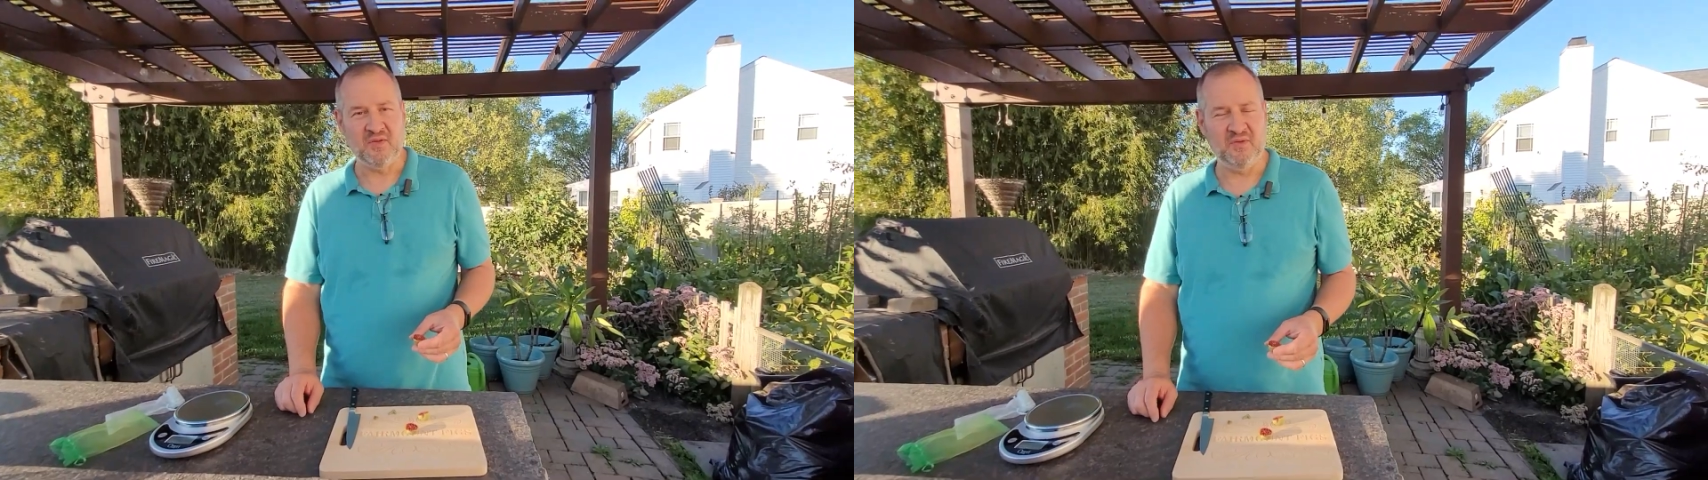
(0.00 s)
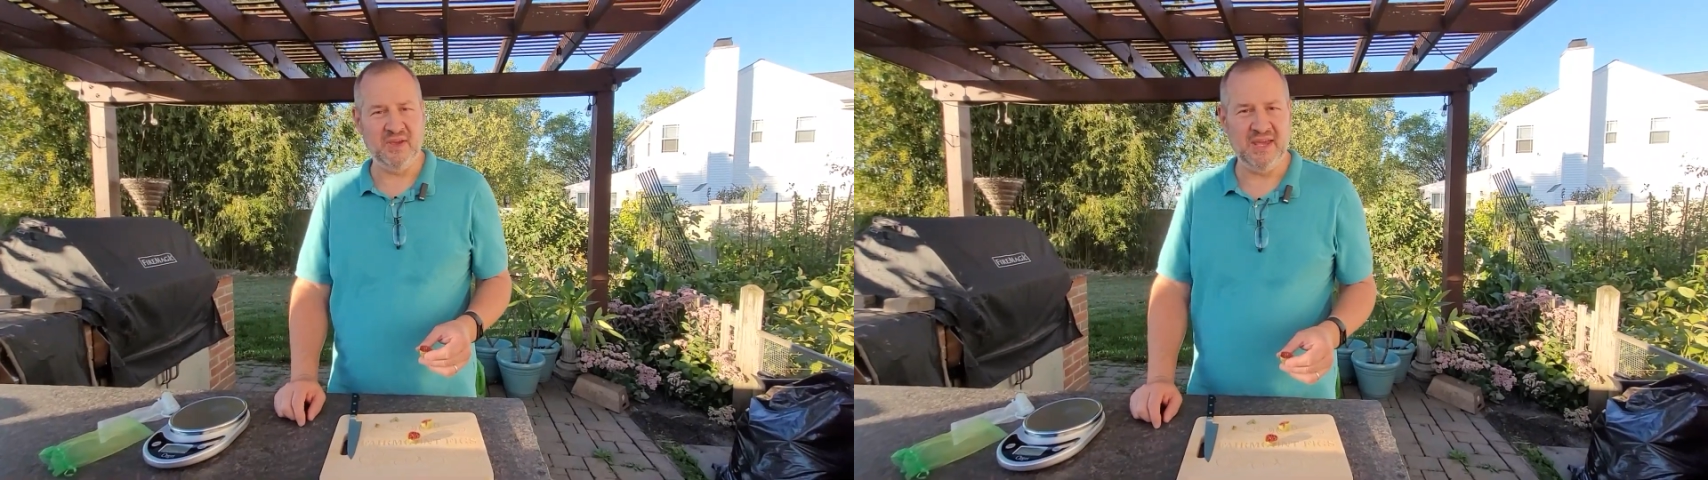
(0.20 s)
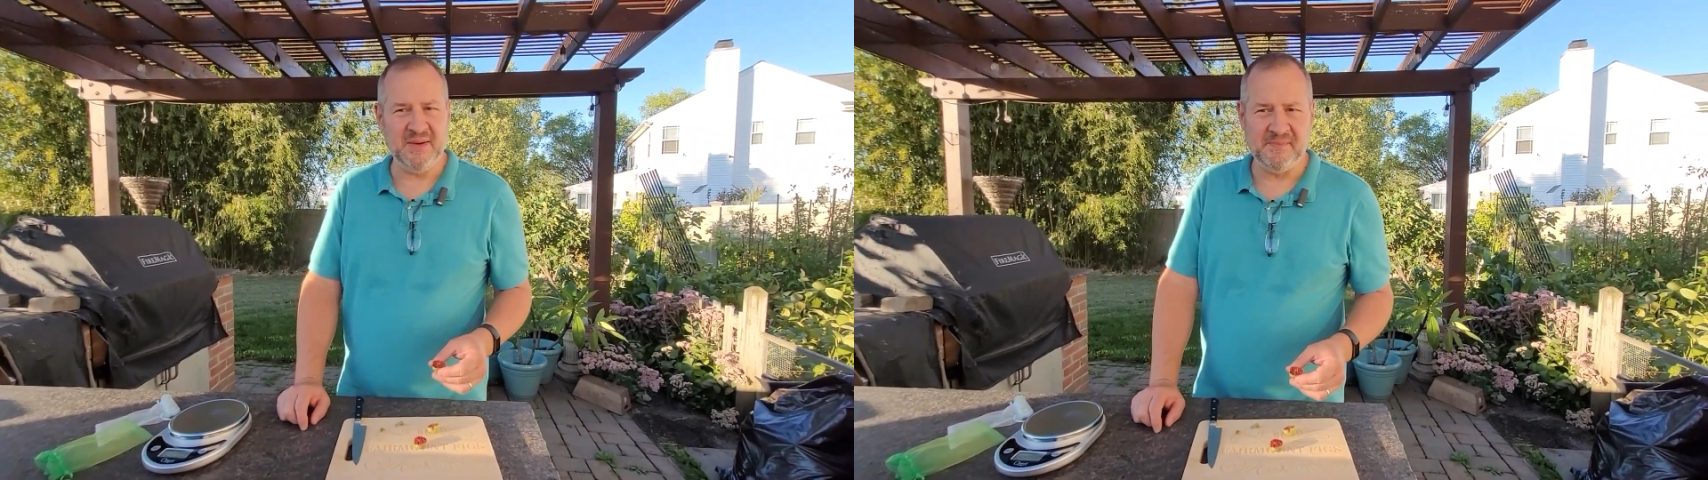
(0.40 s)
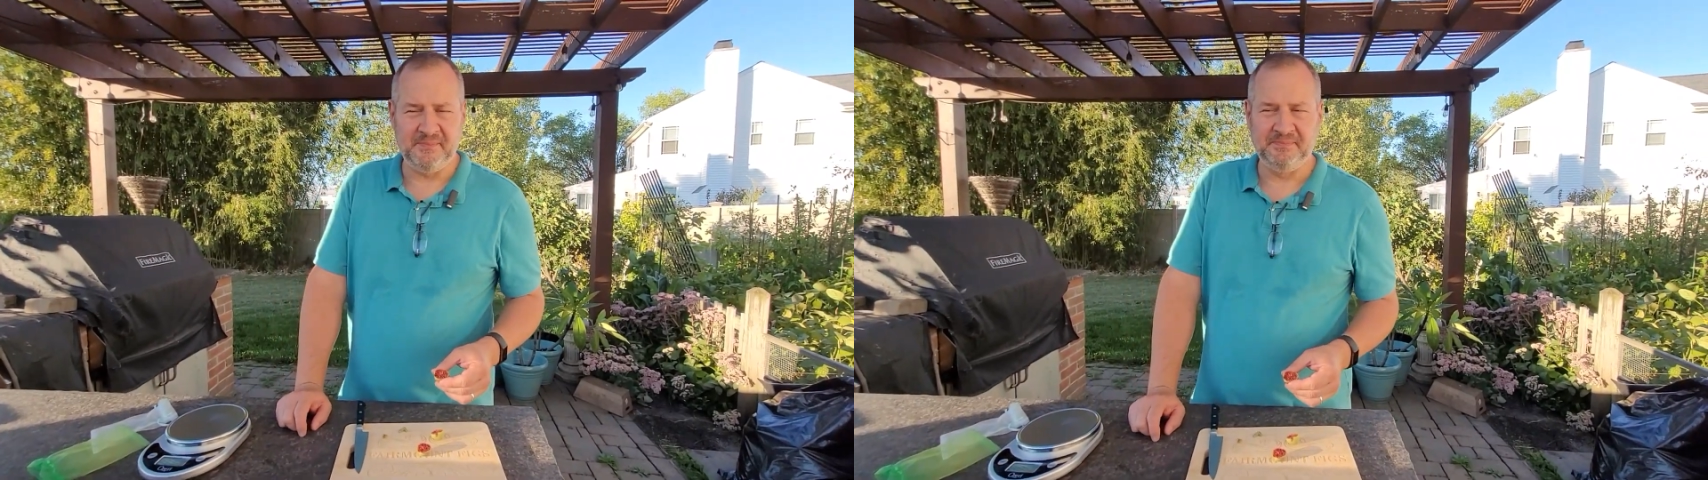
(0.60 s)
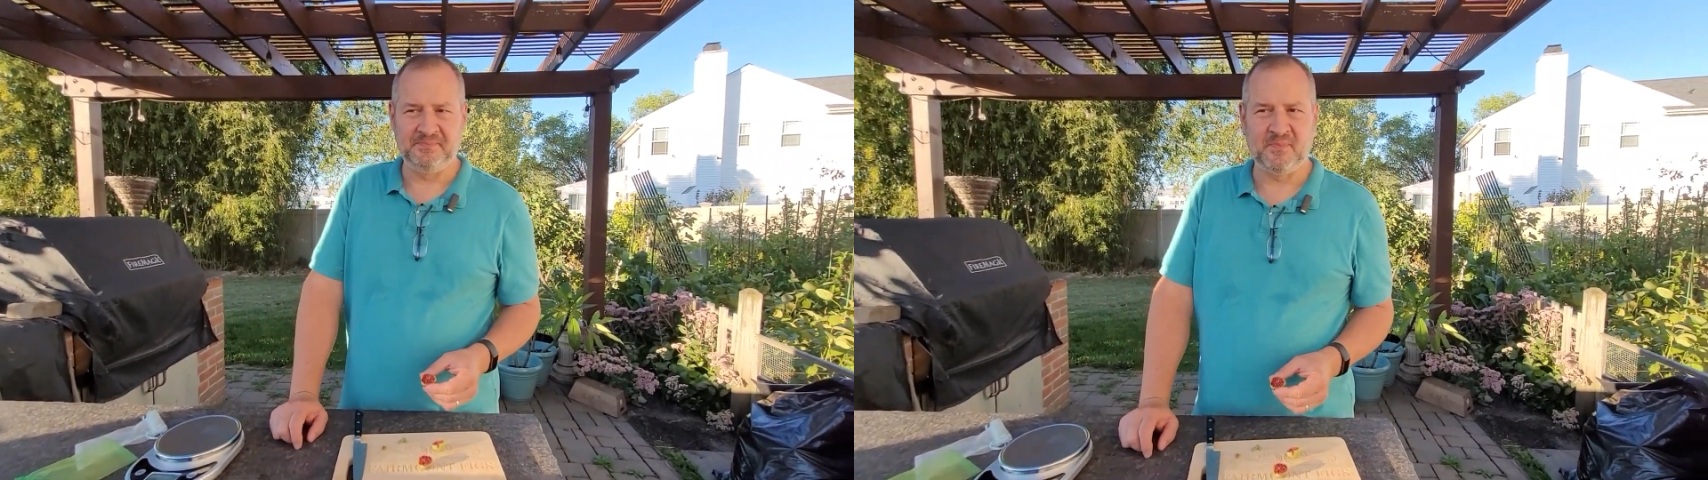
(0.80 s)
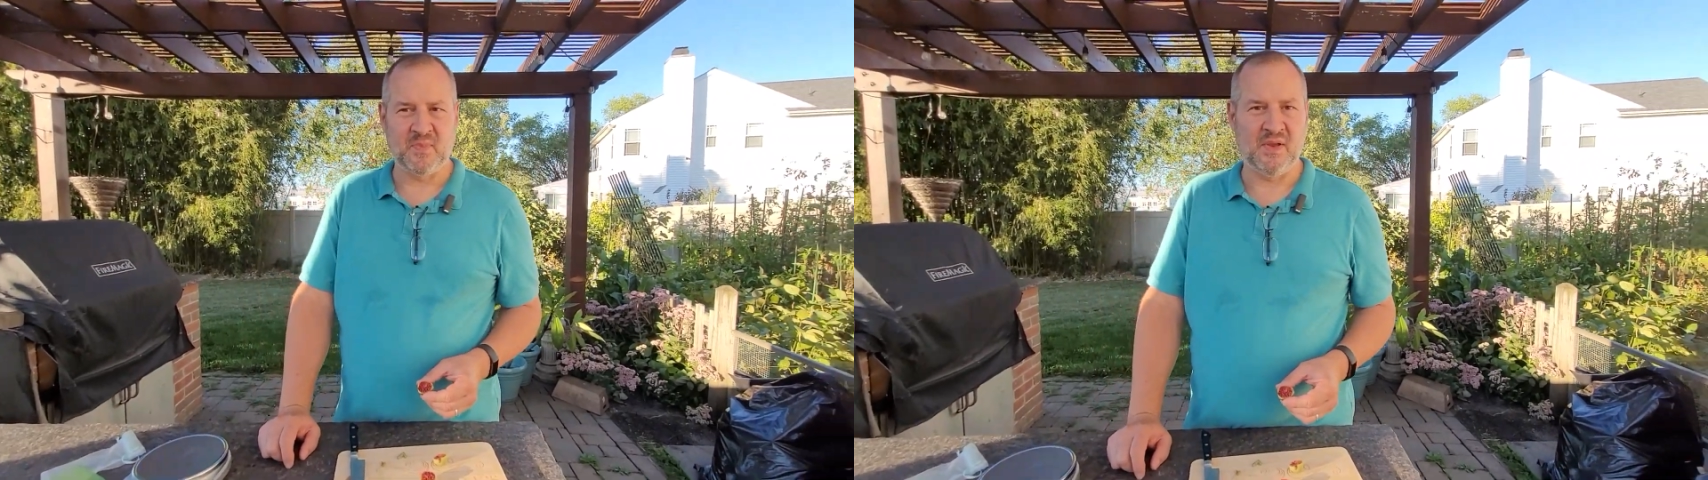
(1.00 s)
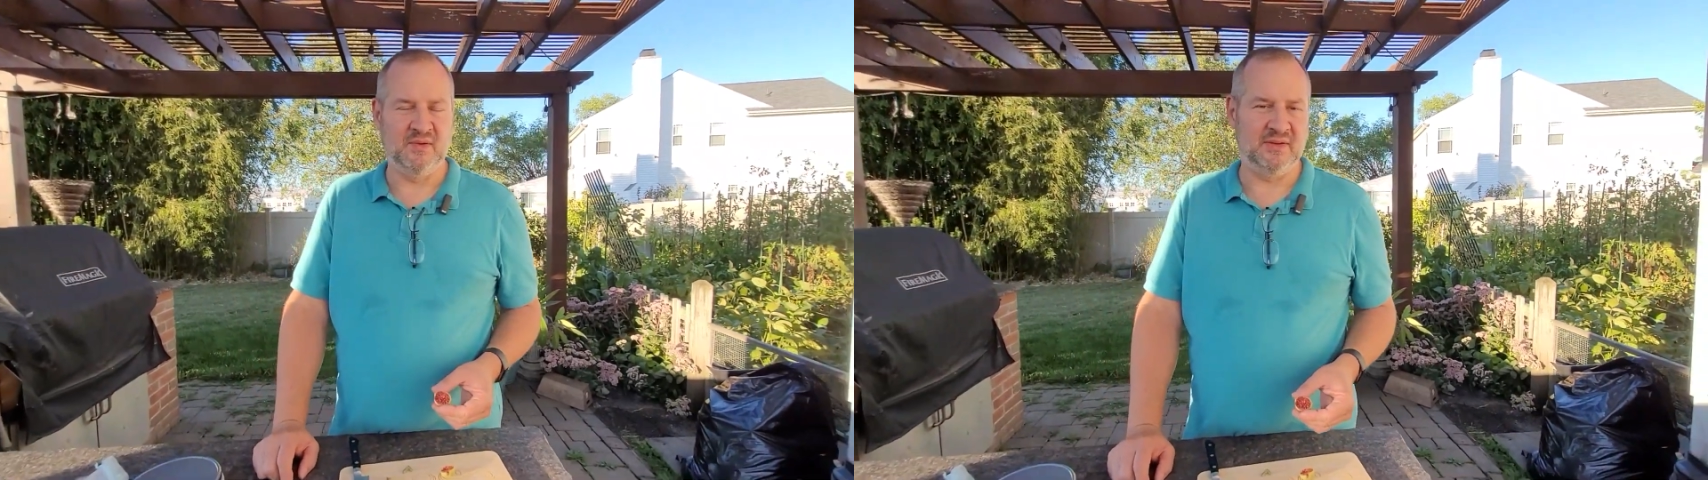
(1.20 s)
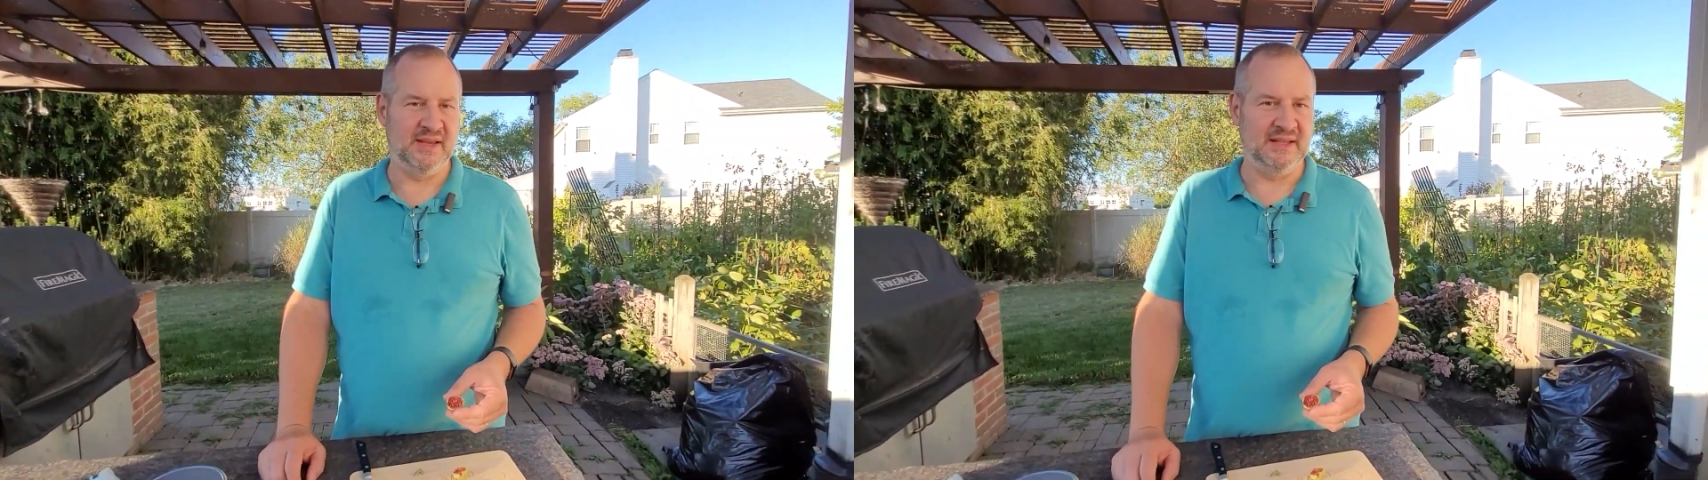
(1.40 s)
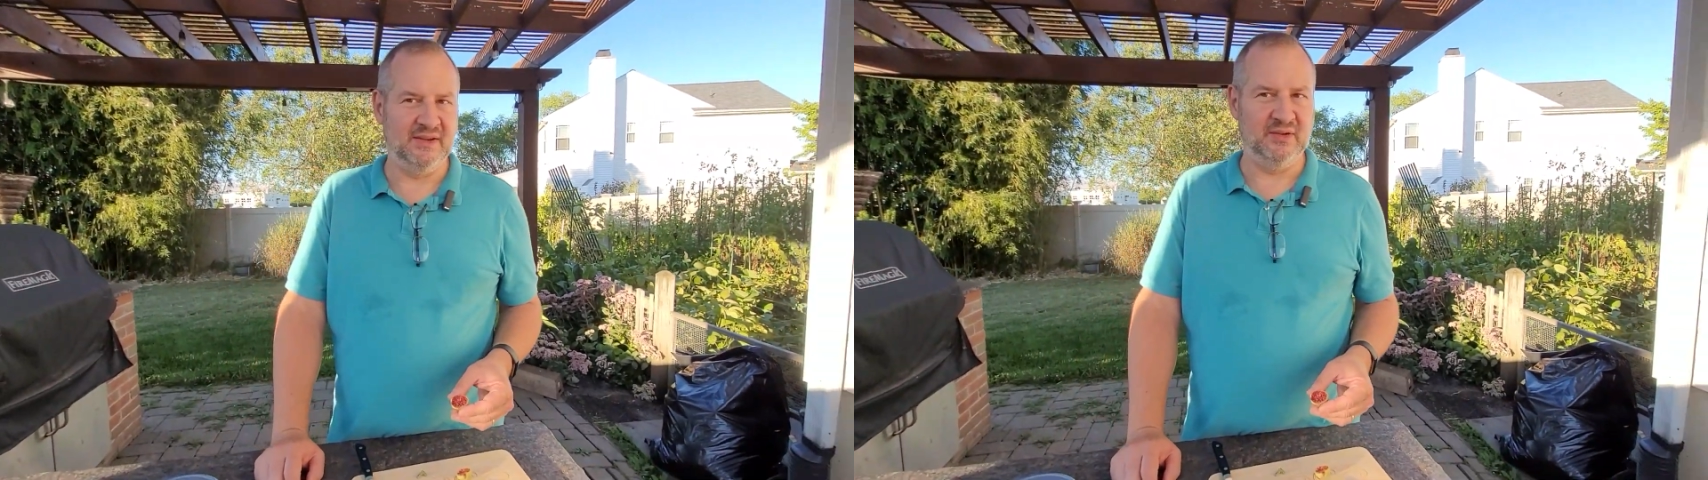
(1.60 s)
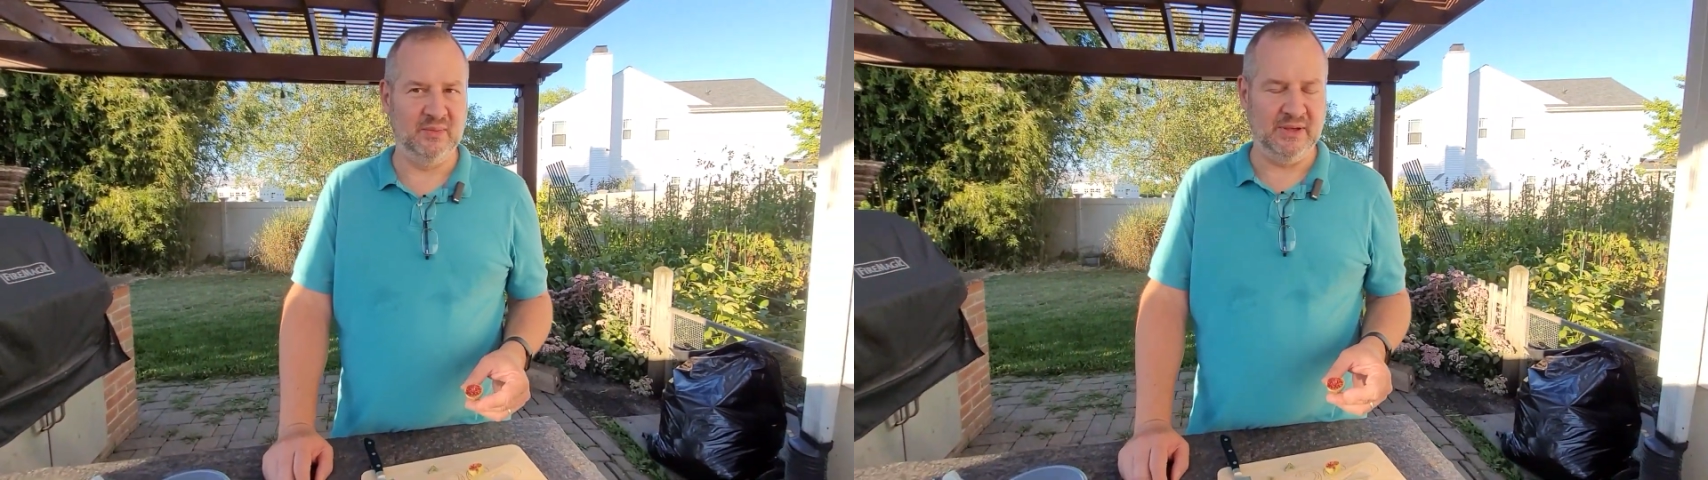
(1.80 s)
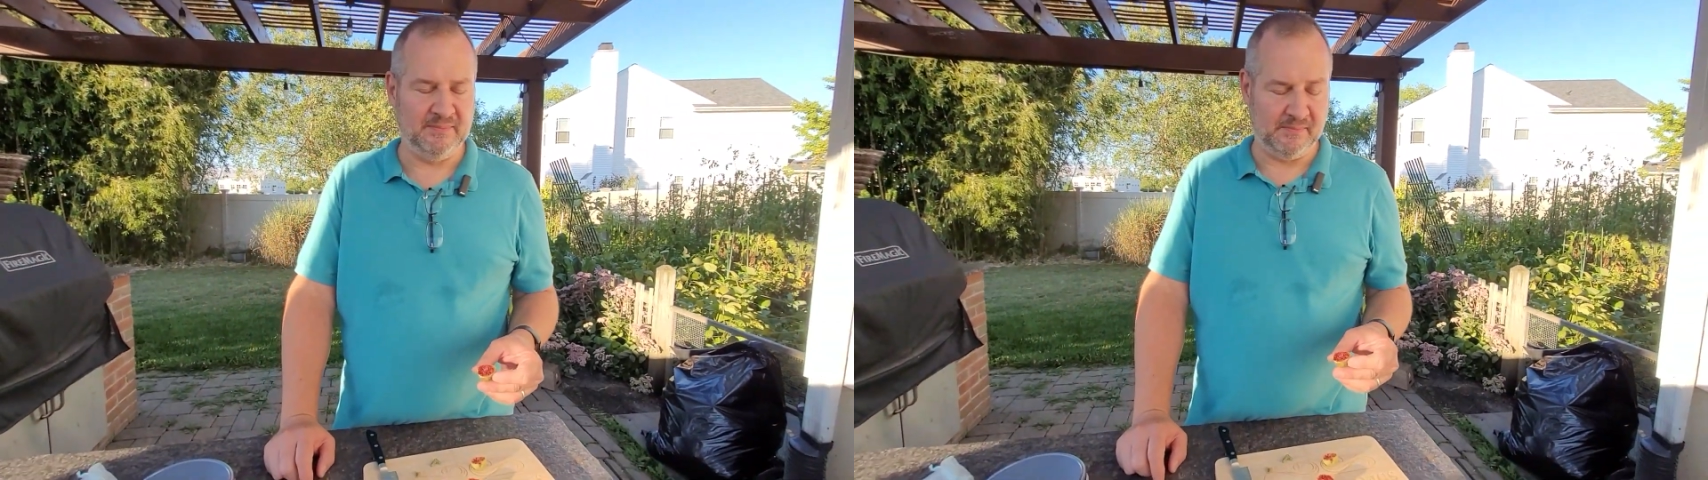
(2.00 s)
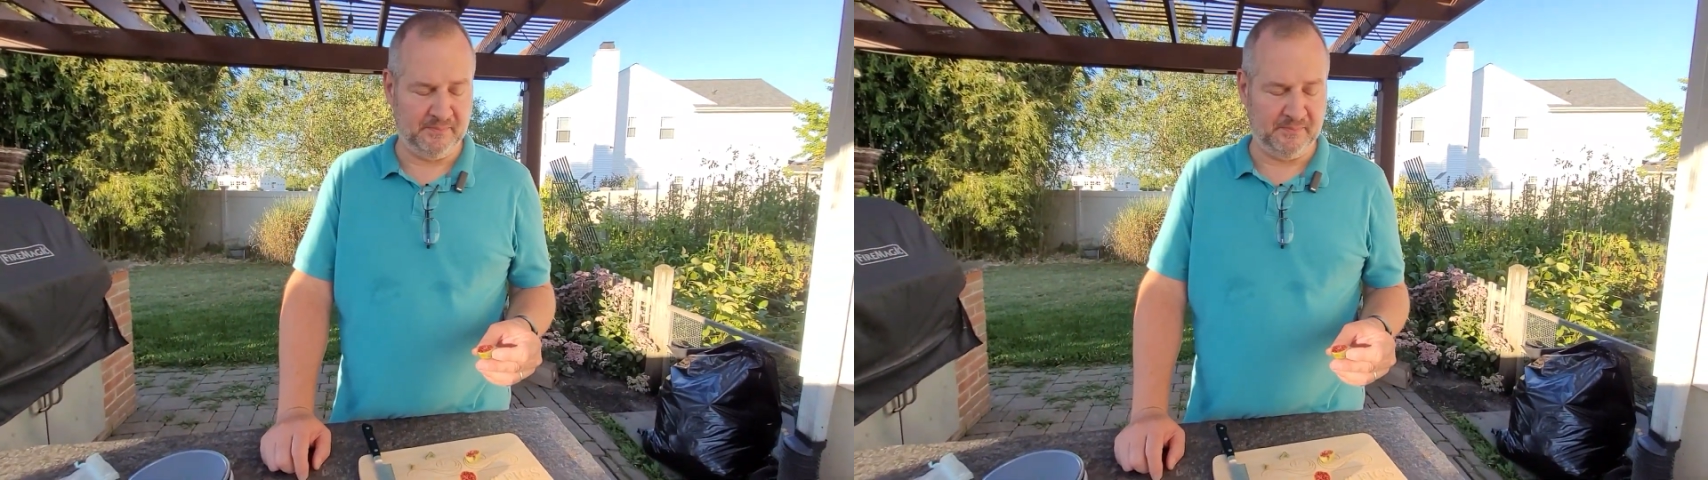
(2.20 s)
Figgy, slightly sweet,